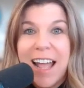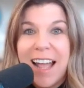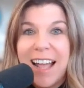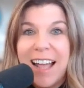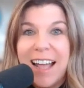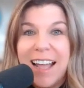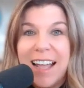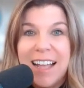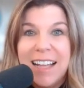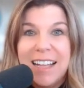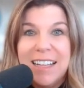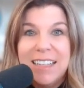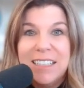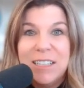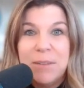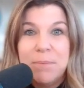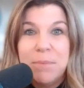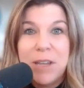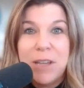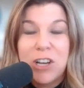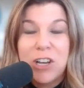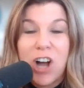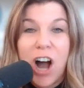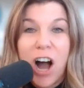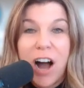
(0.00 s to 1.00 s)
and
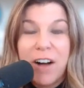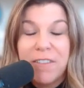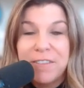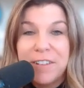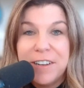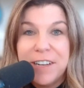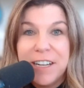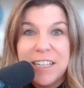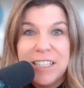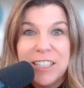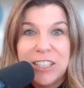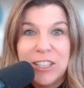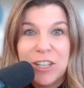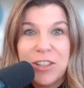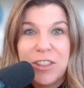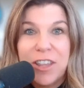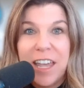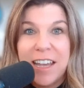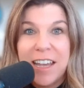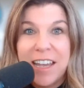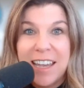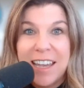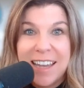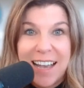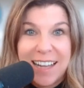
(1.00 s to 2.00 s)
be confident so they
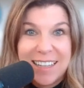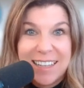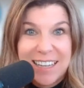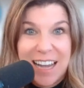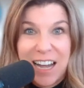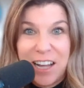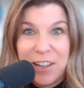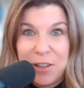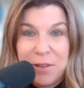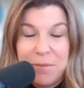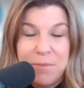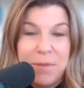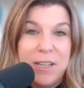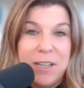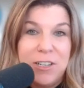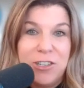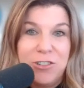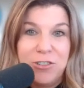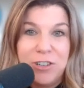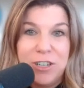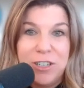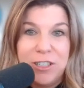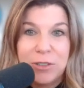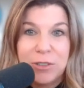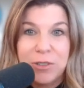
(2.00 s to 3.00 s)
can get to
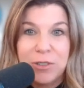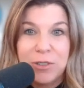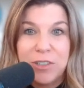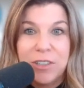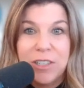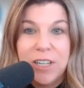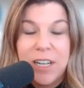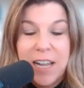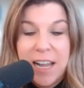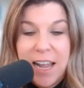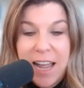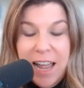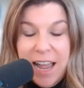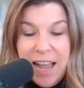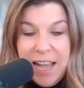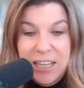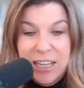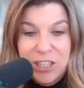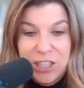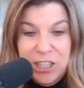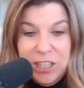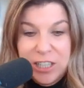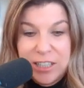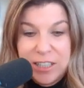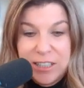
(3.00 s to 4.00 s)
elementary school and
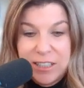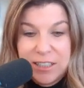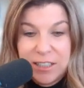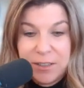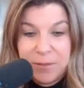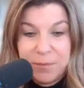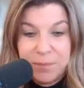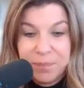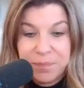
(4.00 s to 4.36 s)
just